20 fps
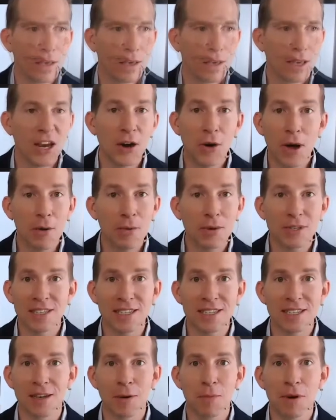Here I would see
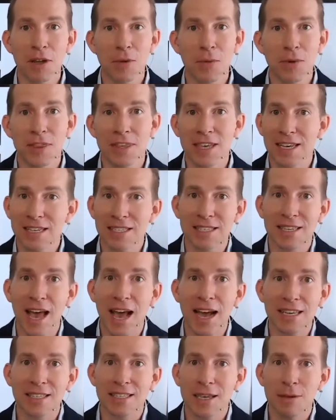somebody with the
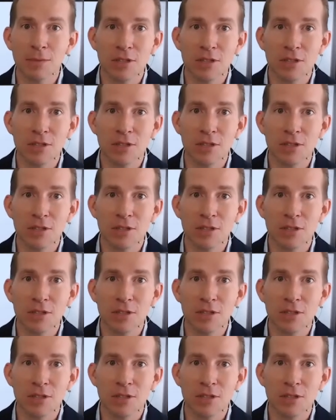exact same